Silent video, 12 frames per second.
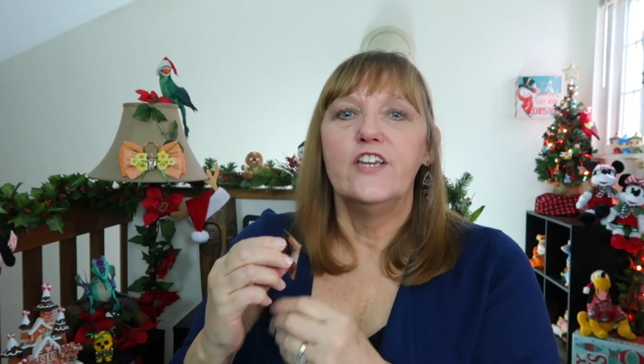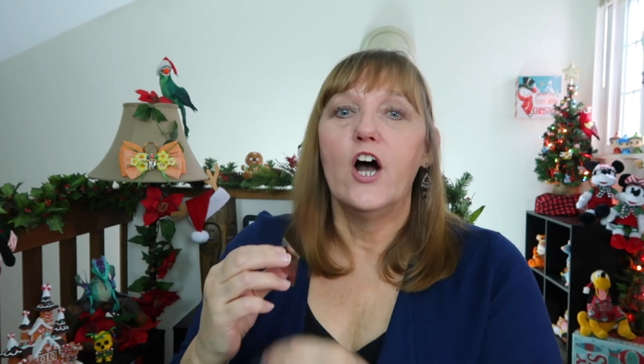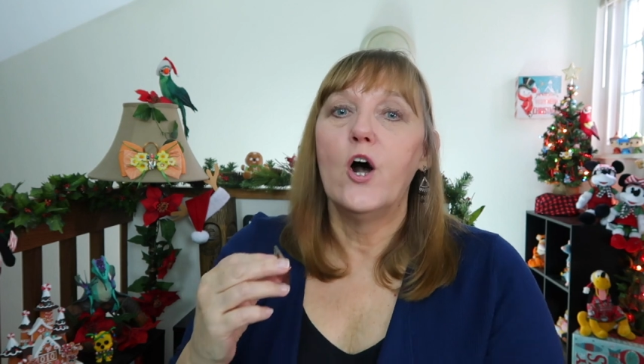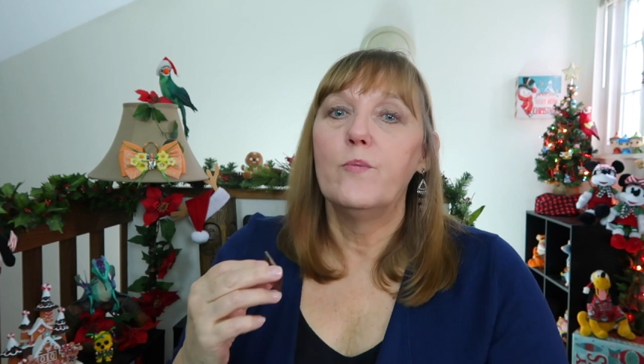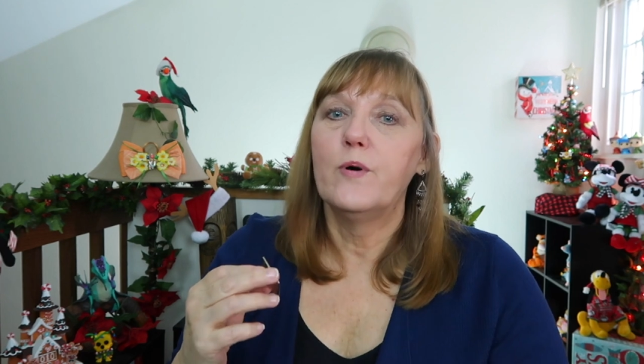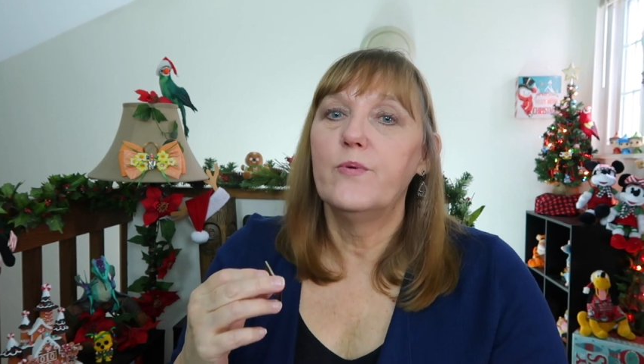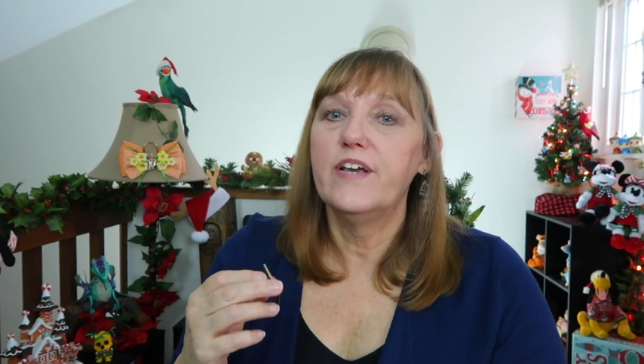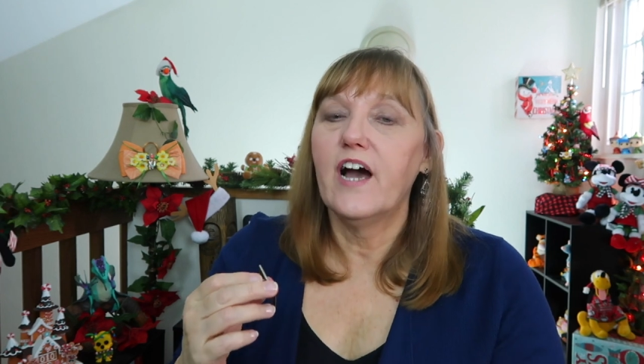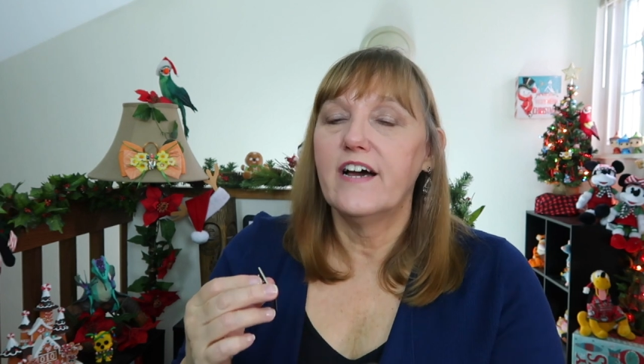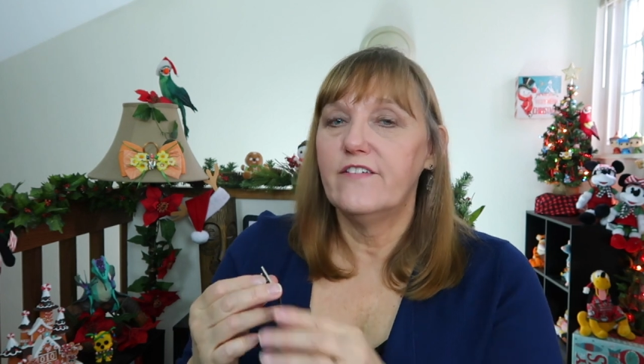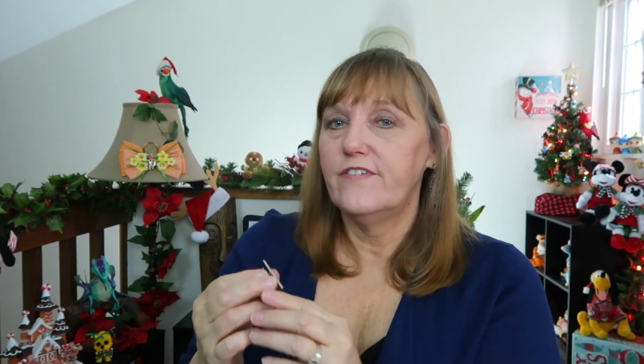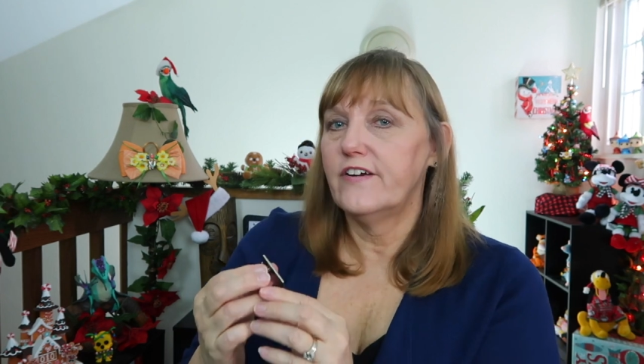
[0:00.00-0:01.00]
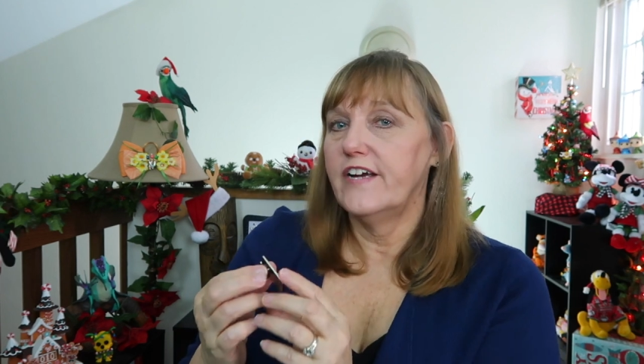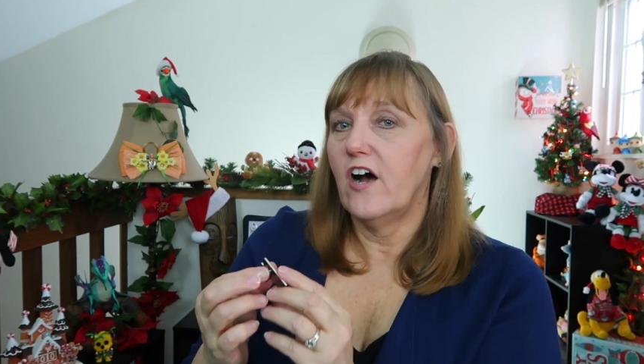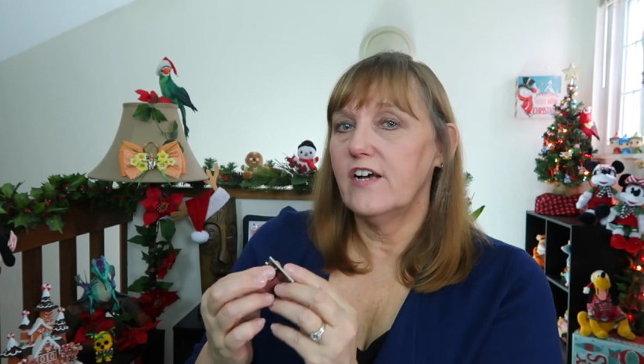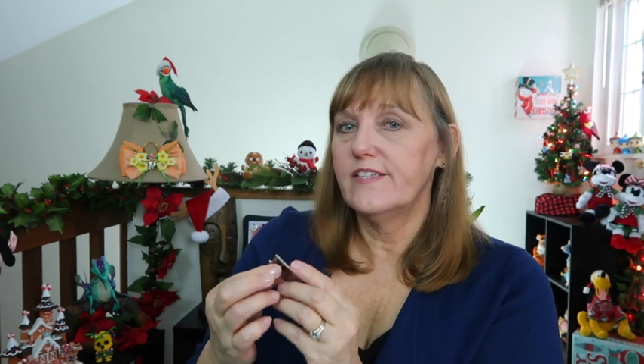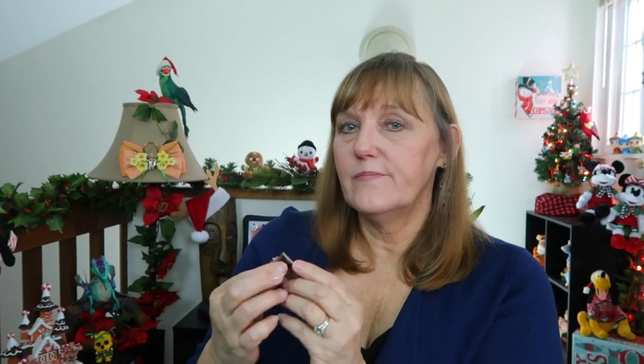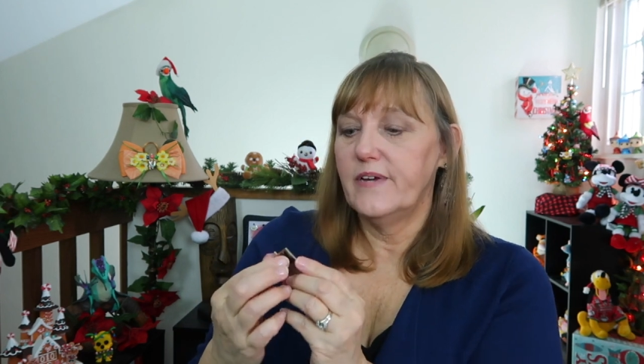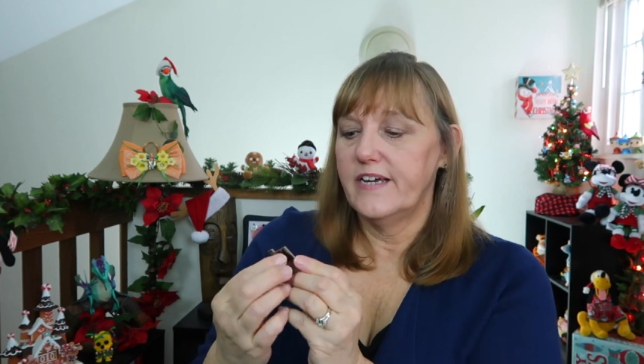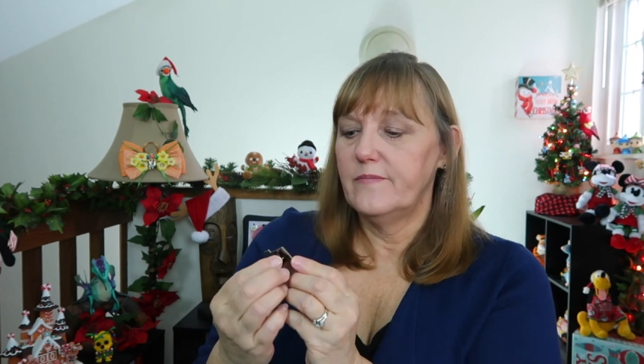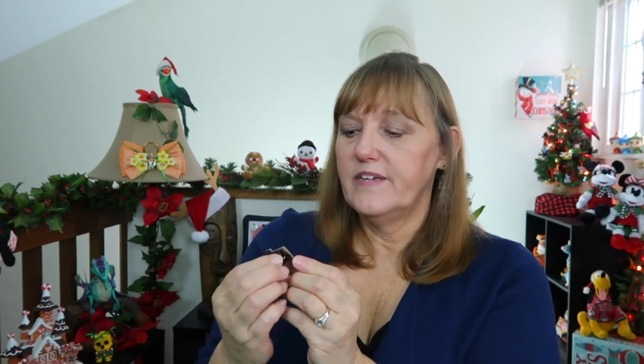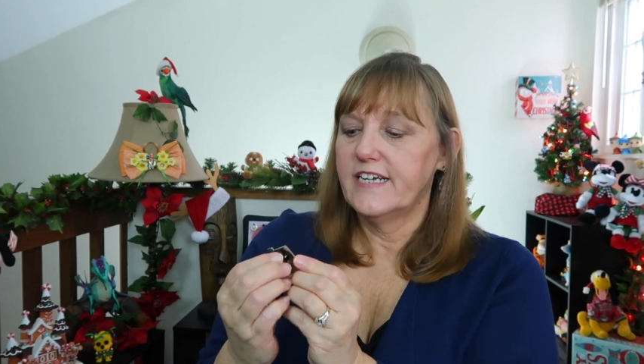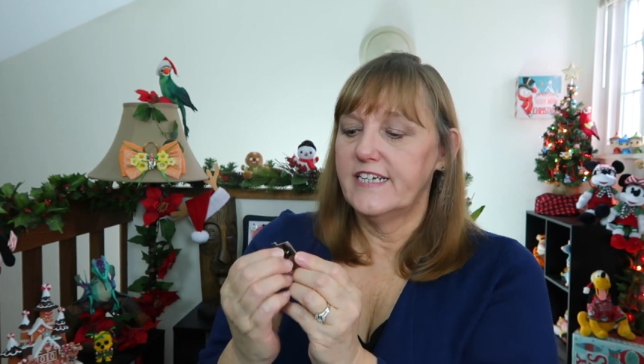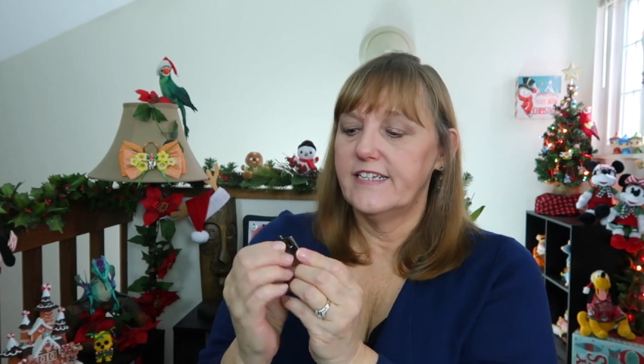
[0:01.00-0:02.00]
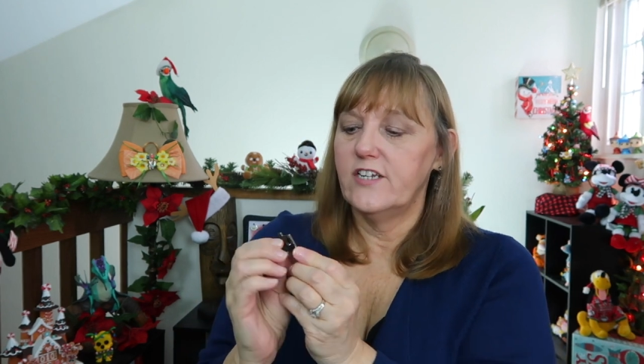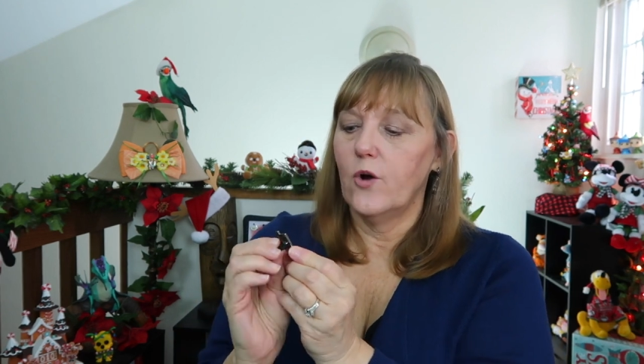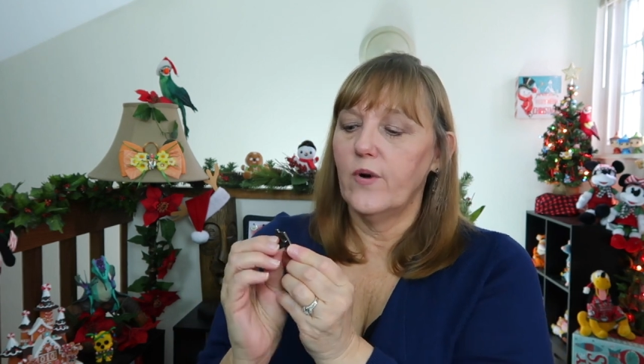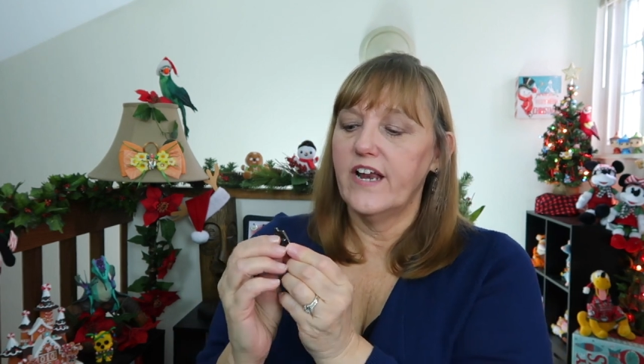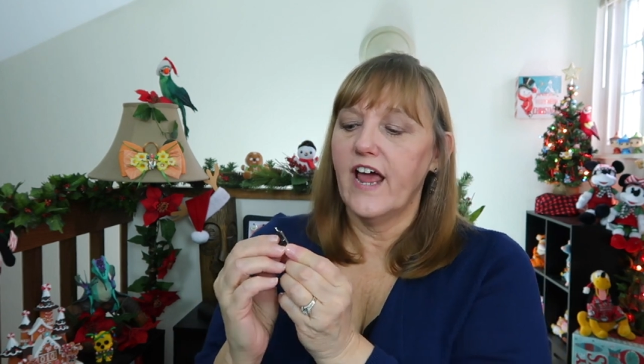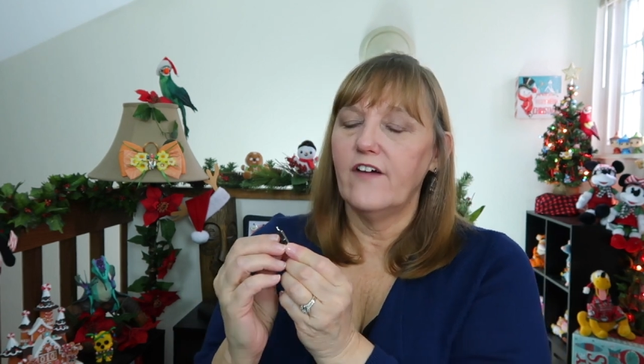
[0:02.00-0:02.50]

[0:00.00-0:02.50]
no, but we got a very awesome pin because no one